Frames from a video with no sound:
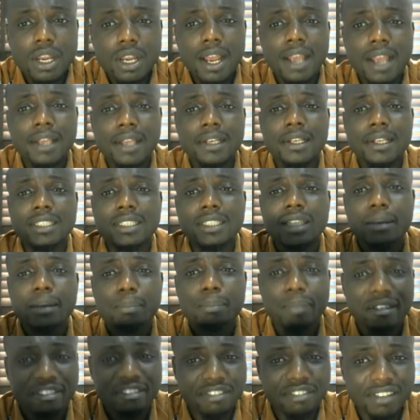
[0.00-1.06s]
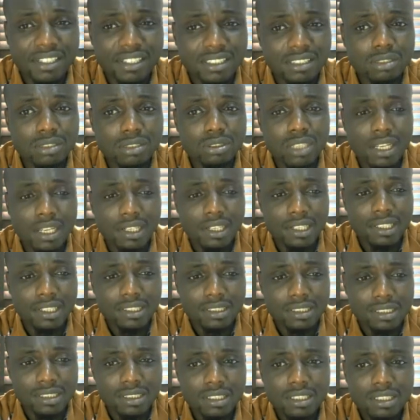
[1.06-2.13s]
ideas and perfect those
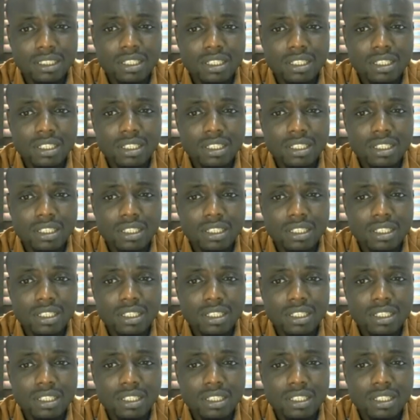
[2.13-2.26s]
ideas,